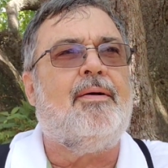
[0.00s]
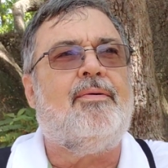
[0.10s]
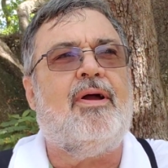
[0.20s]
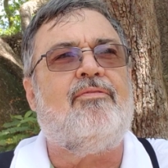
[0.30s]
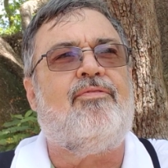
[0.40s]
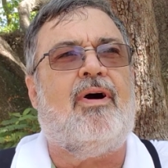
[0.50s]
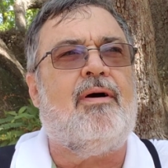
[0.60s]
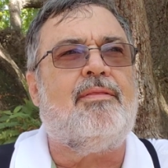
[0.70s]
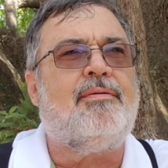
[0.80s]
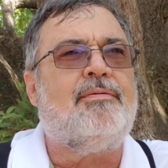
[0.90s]

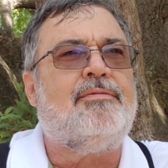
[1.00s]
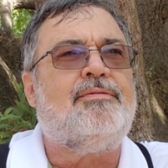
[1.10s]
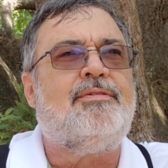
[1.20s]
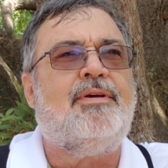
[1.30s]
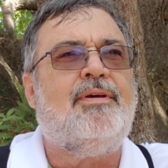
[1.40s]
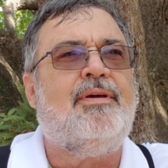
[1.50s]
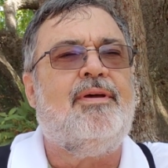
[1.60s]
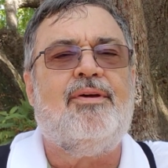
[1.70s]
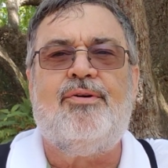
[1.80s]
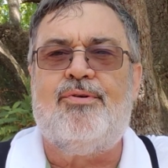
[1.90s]
grandfather's
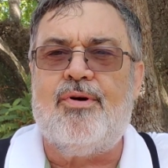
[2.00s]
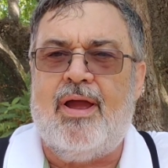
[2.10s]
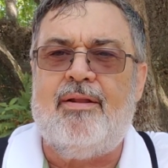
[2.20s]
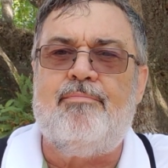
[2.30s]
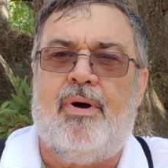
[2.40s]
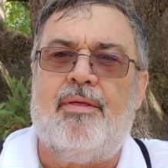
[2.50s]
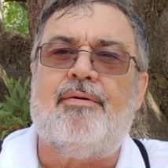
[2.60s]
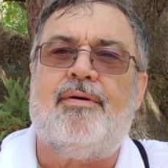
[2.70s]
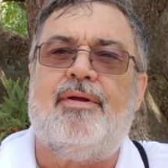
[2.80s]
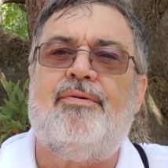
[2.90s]

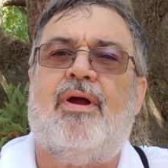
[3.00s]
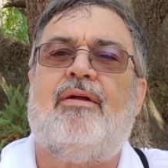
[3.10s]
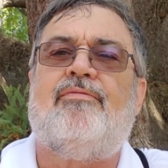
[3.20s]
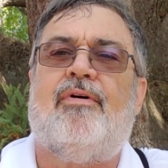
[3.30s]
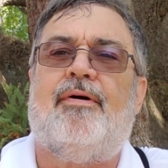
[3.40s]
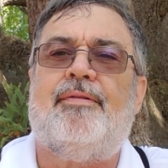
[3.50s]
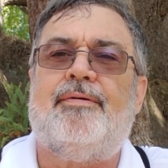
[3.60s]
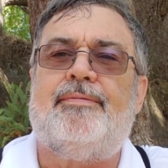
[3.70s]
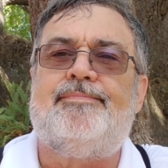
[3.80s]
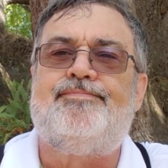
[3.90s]
grandmother and
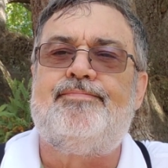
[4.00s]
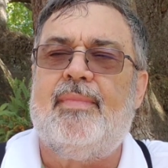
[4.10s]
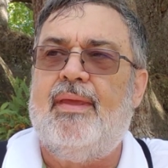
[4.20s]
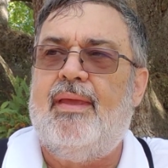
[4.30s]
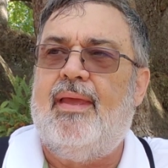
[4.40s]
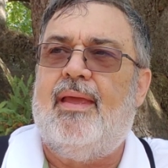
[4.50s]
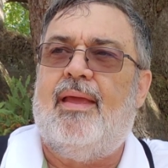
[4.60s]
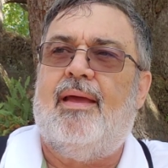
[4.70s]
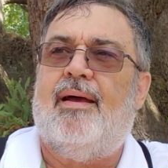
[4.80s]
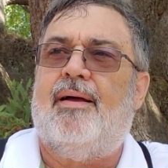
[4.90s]
grandfather.
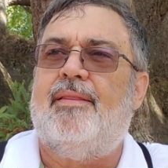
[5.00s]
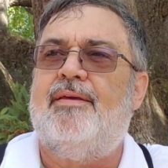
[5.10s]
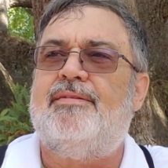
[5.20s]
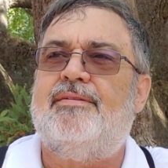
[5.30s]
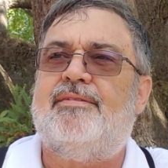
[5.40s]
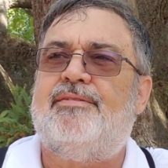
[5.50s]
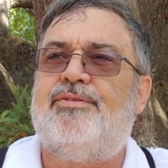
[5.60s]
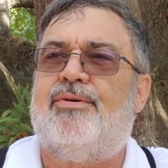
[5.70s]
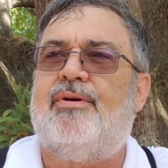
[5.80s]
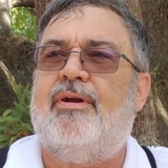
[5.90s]
This is a
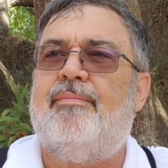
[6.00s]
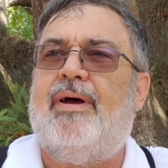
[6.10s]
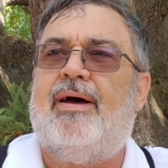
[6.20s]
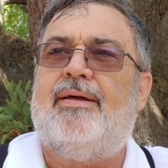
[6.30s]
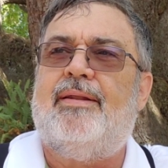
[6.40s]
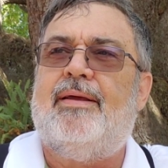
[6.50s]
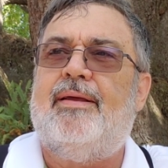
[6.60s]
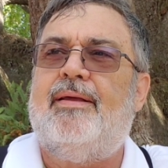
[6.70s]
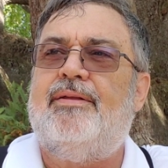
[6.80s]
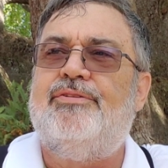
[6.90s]
story about
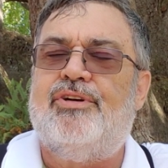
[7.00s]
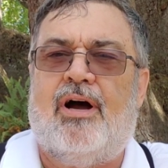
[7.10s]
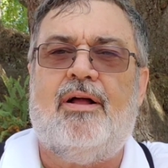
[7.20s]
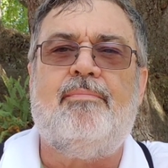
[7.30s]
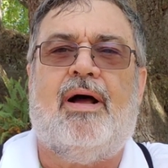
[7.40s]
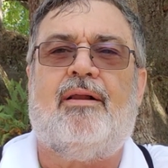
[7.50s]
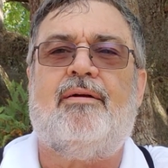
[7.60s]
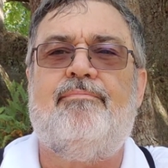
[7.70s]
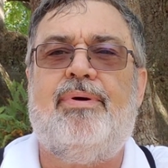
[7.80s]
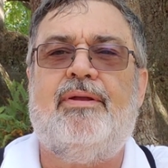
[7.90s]
John
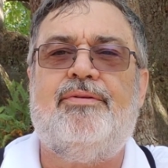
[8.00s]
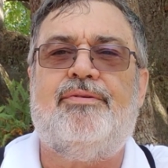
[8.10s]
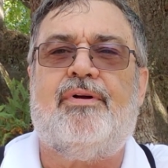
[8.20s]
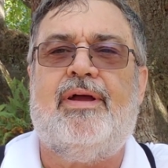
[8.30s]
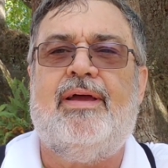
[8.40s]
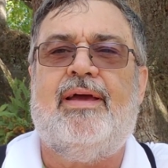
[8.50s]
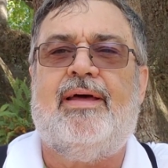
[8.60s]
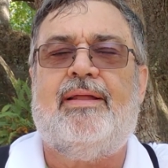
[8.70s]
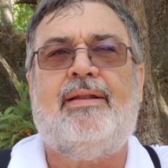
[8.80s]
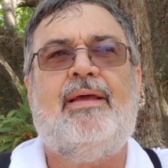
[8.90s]
Malcolm Pittendray
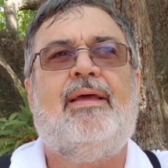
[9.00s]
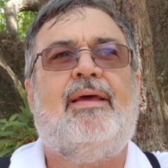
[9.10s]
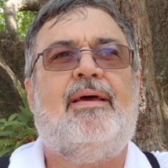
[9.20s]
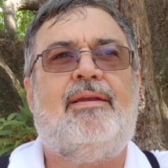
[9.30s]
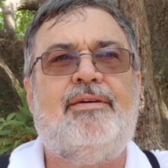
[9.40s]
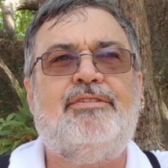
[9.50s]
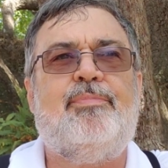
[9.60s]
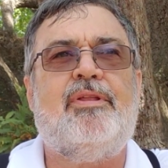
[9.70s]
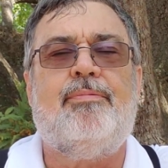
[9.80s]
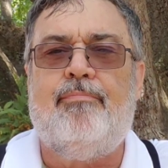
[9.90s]
and
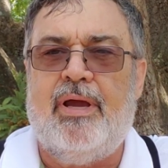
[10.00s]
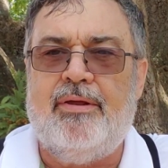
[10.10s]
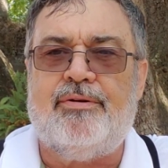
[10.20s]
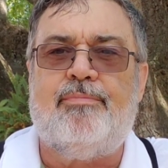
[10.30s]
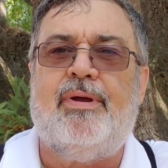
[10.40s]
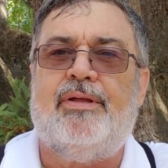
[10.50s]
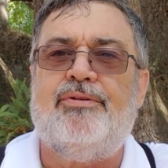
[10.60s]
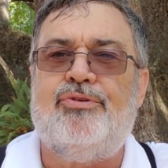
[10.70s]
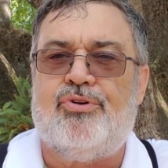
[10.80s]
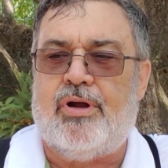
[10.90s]
Elizabeth Maynard
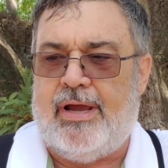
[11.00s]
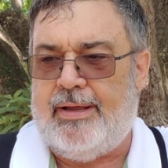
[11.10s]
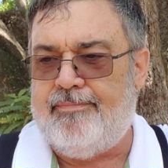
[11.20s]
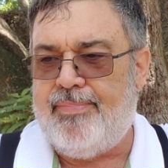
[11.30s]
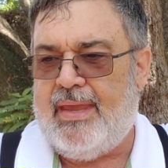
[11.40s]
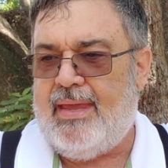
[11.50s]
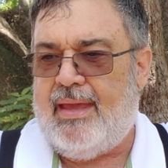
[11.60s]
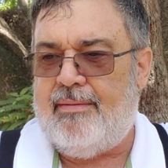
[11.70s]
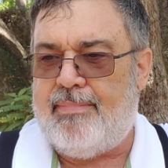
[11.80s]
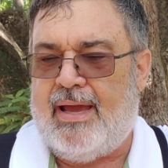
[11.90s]
Pittendray.
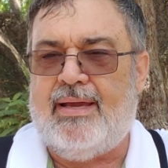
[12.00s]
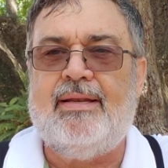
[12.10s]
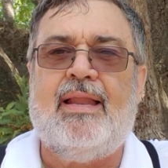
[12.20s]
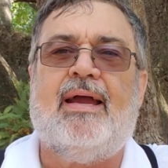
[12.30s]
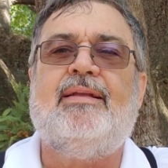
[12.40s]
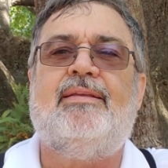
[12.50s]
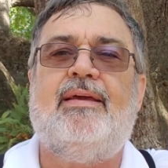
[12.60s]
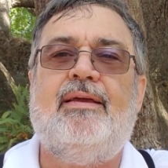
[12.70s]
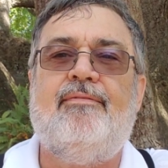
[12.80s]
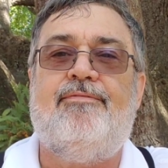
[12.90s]
And back in
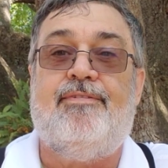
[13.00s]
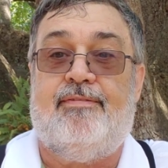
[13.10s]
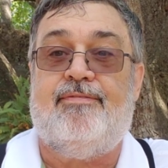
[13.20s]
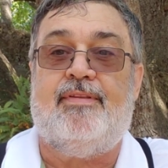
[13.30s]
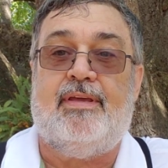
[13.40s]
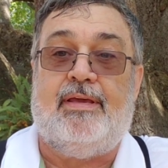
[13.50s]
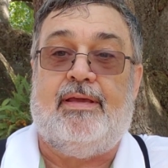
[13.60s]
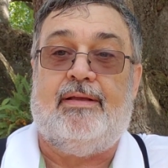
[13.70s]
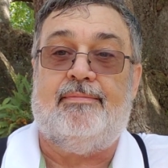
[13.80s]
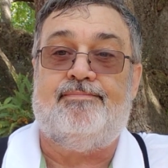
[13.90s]

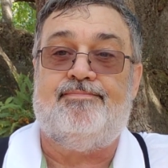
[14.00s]
1915,